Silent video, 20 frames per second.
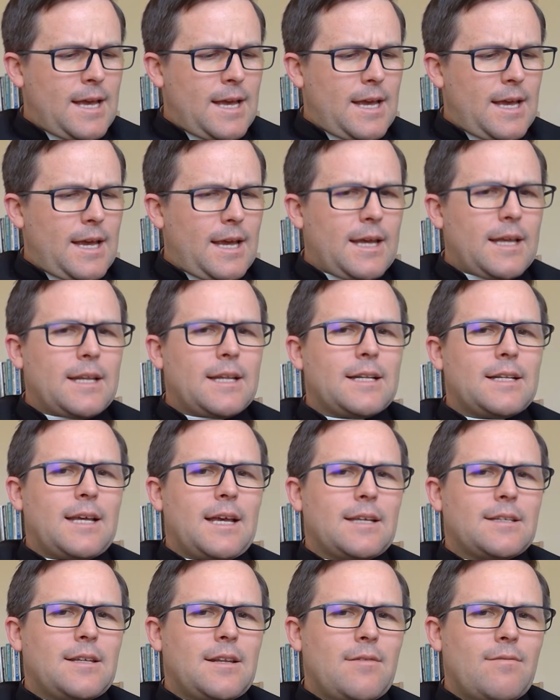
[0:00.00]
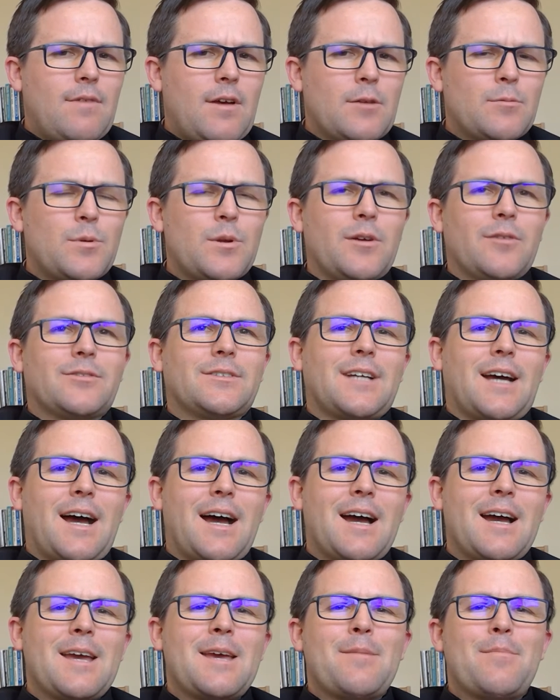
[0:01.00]
And it takes an investment of
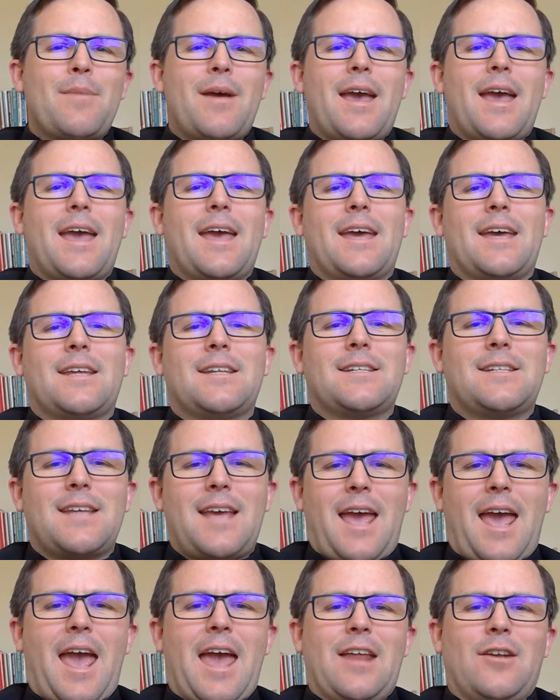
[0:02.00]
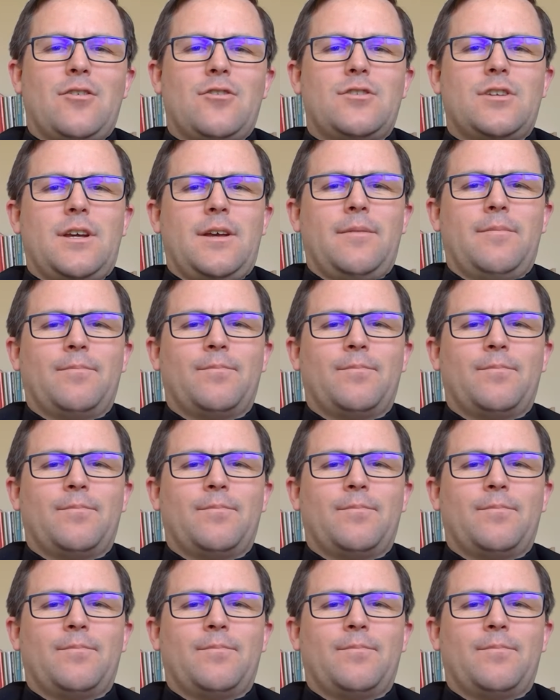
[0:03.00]
time and energy.